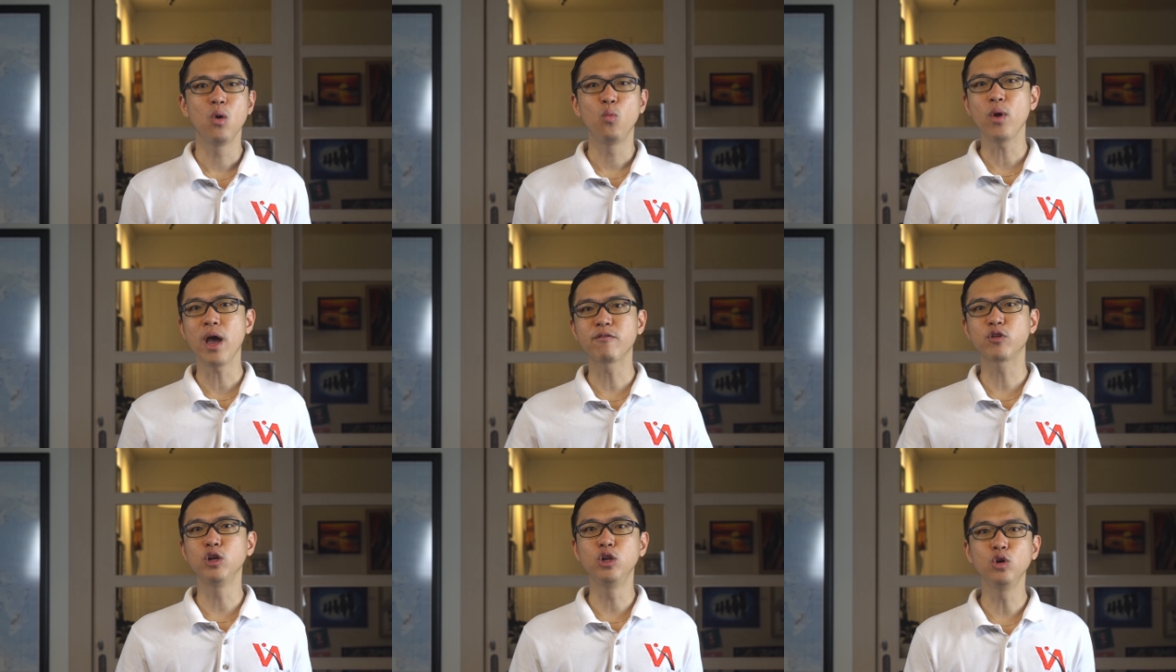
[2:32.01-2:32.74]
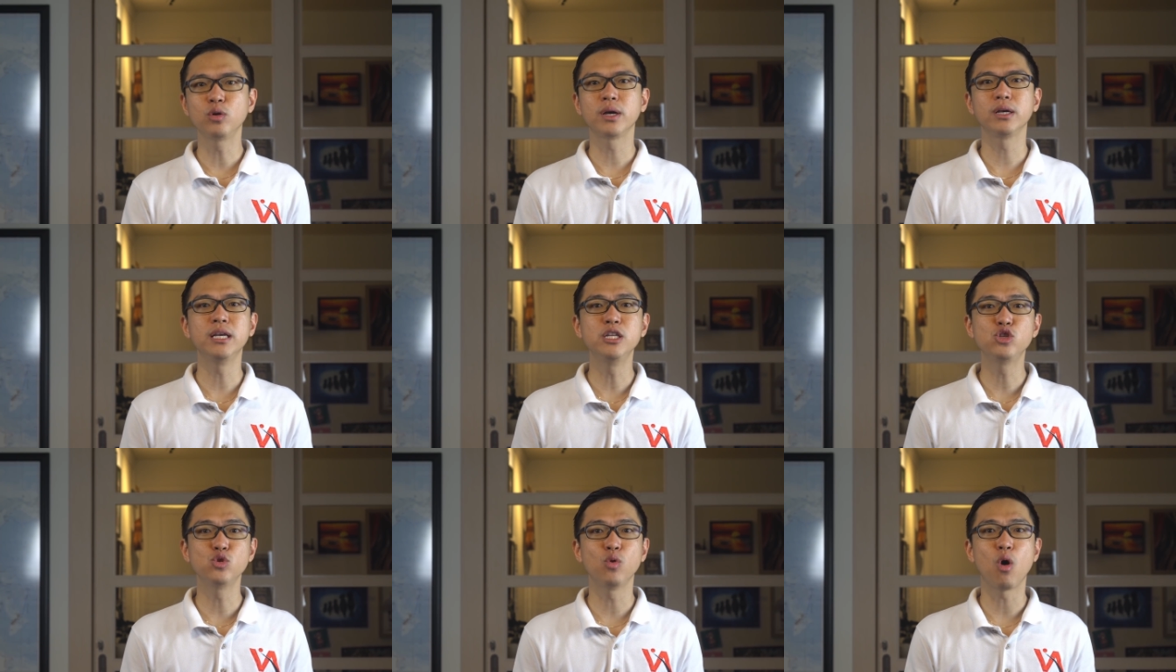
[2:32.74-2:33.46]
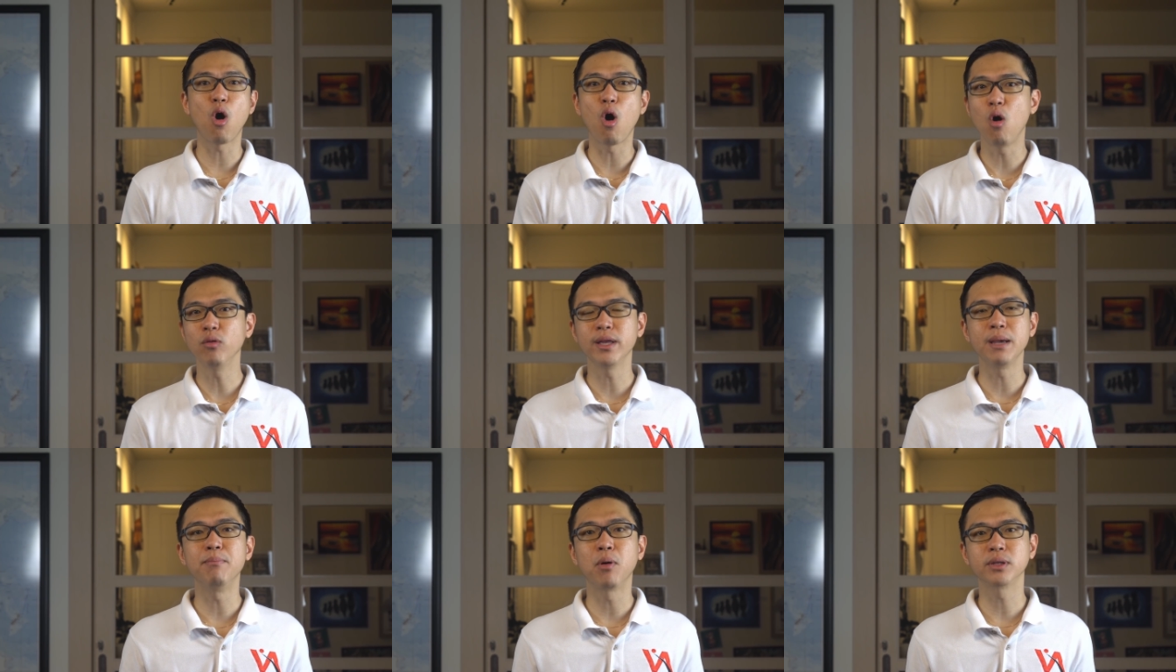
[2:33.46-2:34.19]
we have to look into all
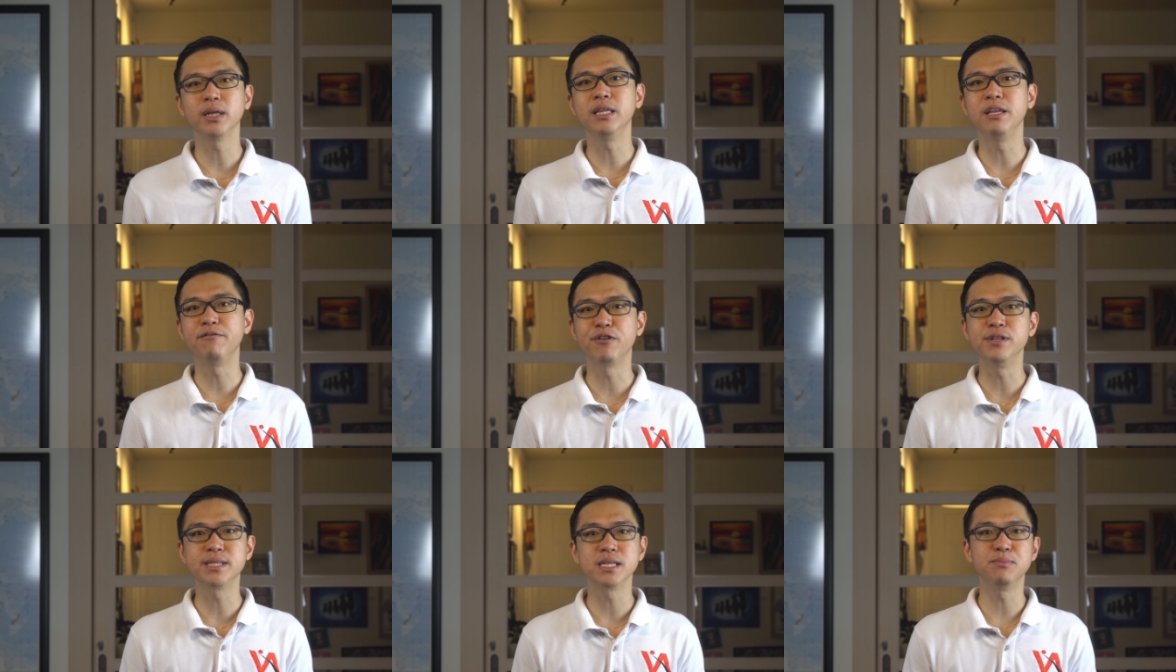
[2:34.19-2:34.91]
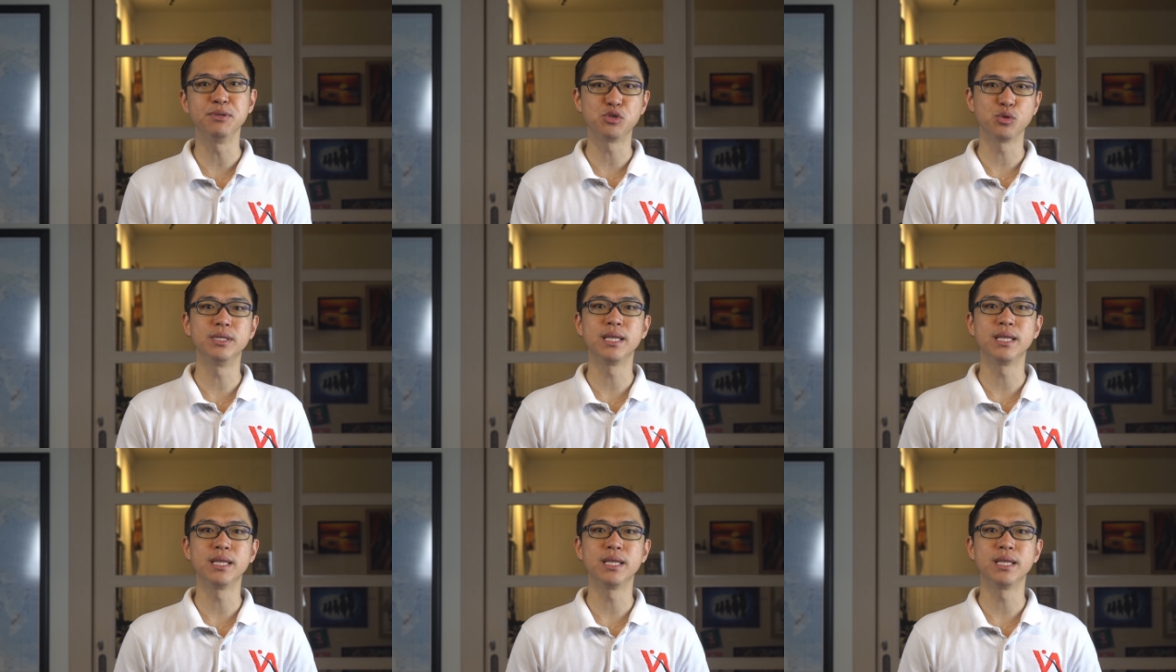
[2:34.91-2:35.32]
the important differences between